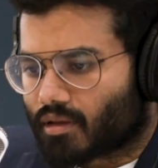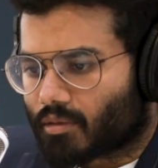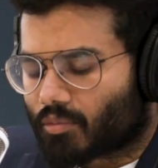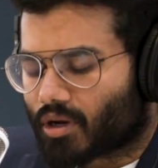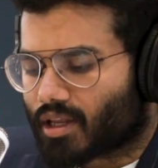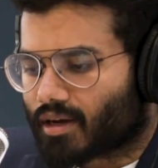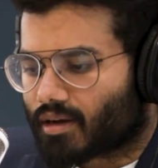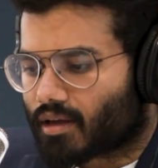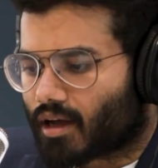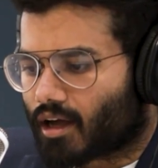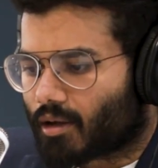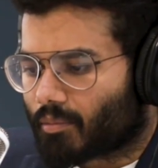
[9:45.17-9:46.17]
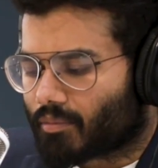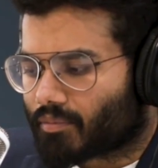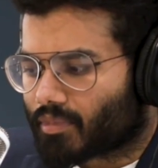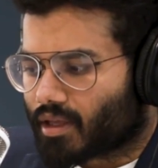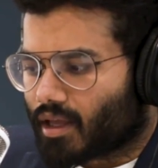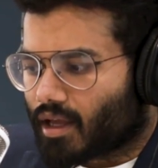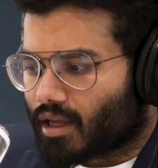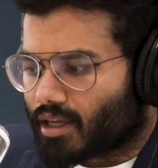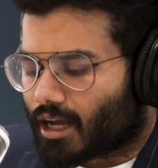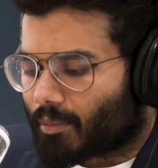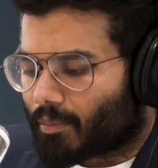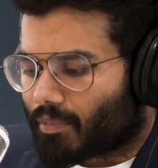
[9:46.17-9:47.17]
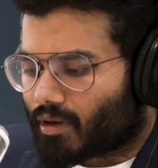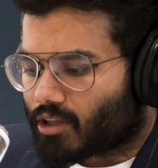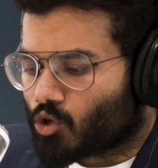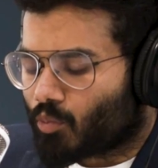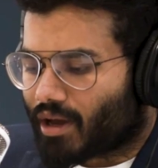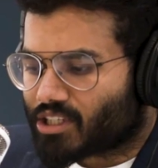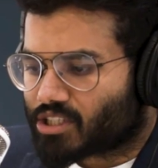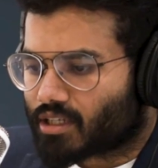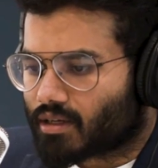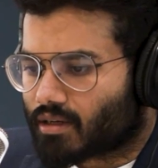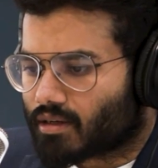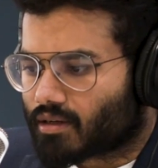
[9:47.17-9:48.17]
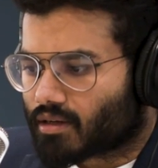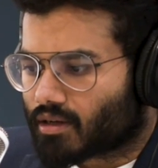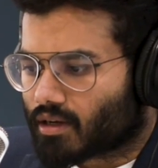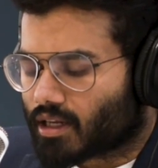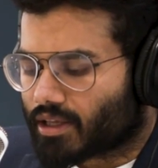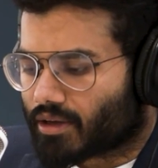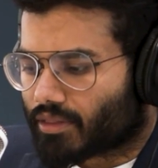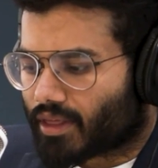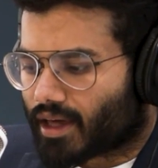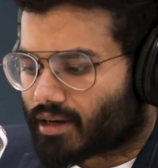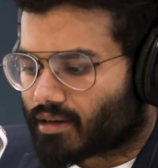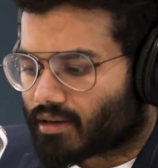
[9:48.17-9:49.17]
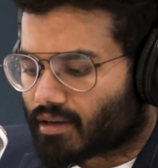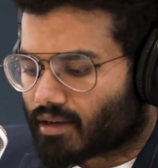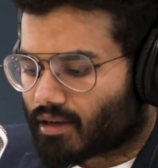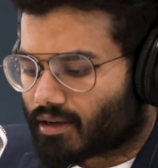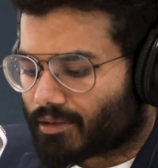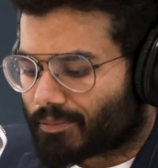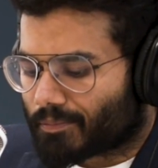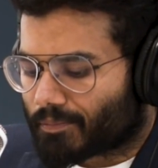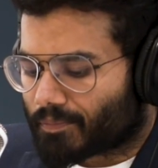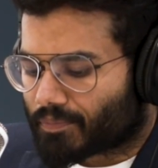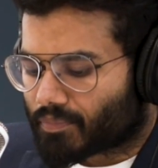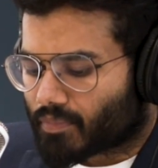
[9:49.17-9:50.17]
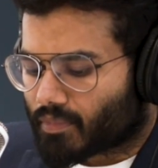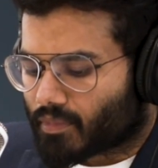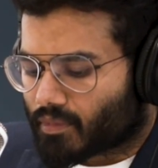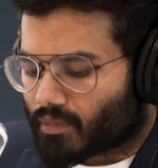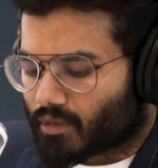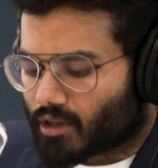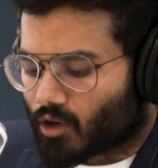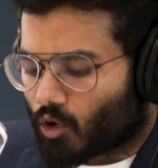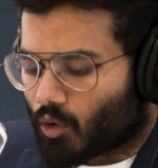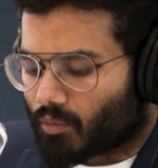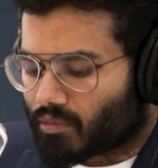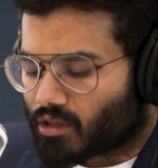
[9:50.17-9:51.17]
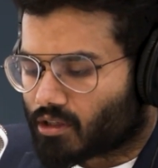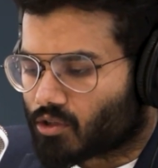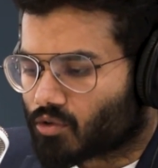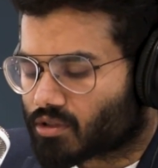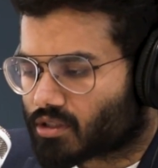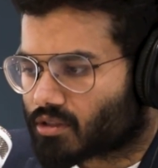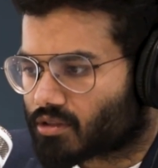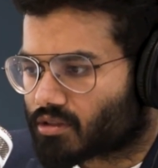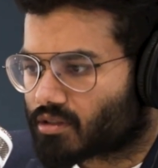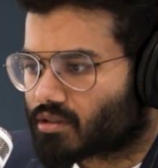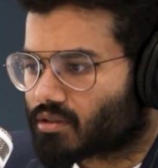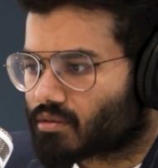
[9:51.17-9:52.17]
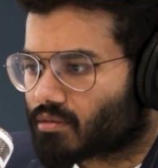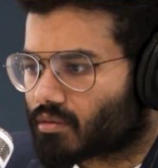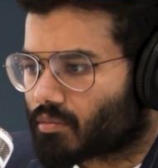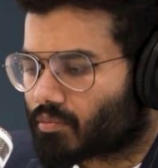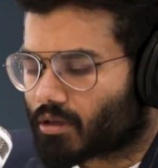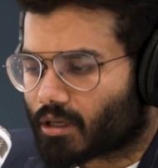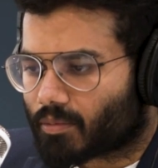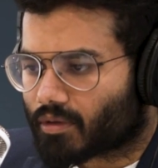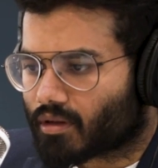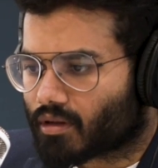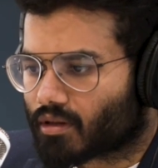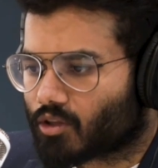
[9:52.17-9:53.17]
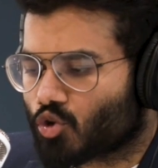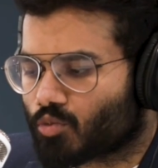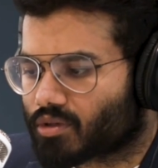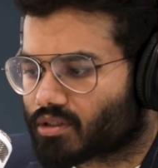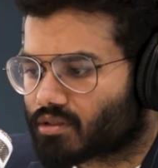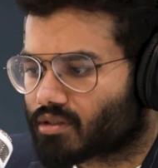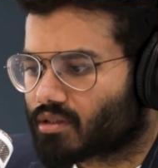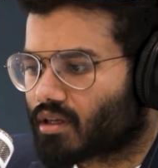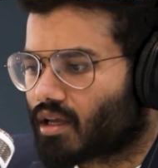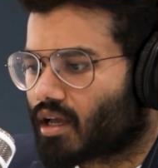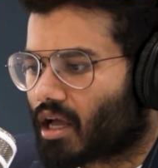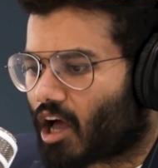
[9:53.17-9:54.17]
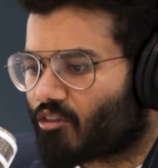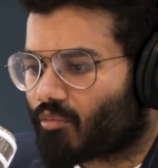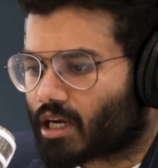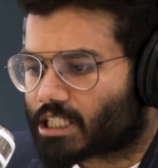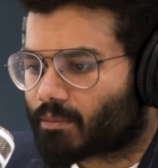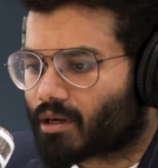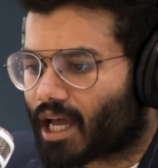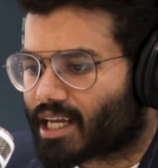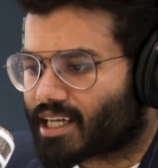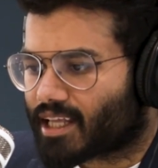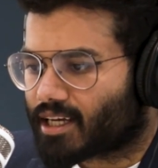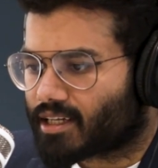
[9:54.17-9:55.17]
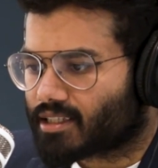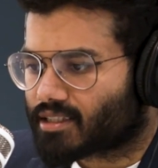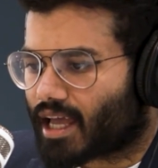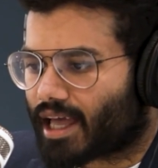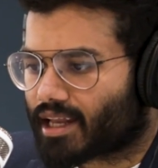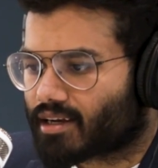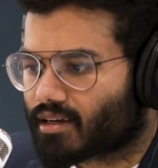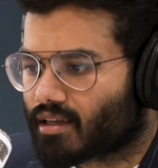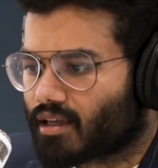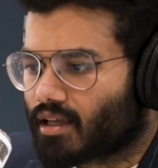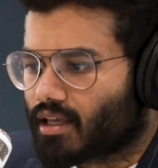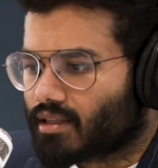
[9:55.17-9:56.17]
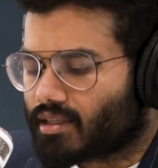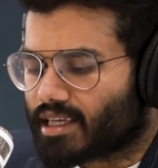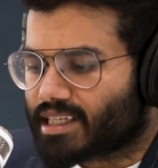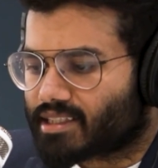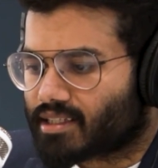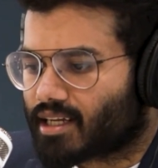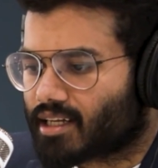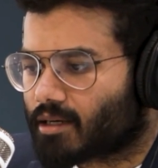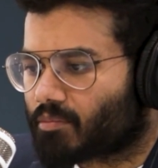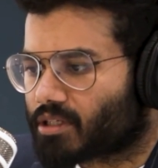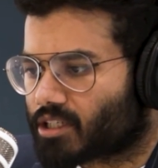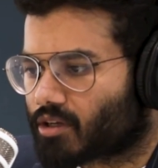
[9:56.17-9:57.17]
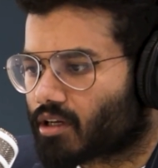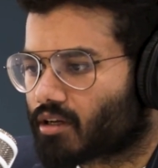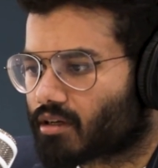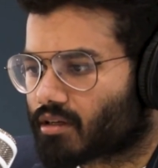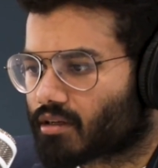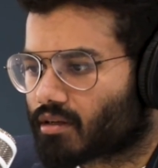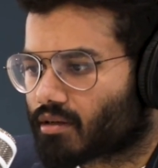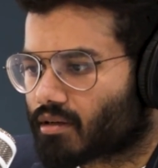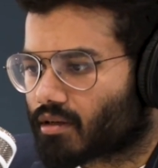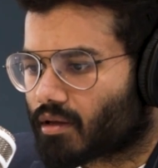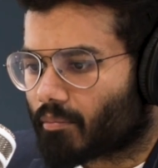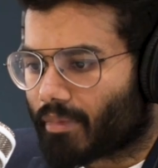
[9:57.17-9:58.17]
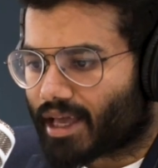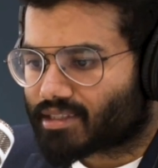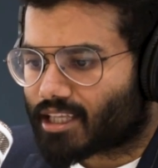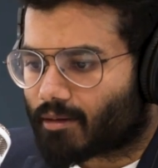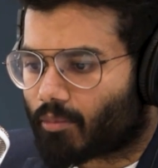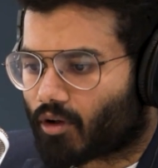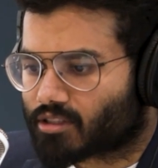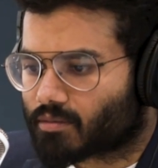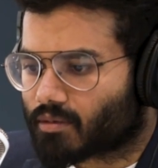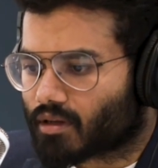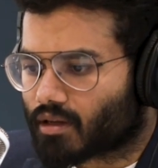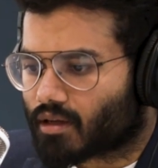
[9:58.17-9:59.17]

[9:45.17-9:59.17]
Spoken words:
Brilliant. Yeah, you mentioned earlier that, users, people, humans have multiple identities, and the internet in particular makes that possible.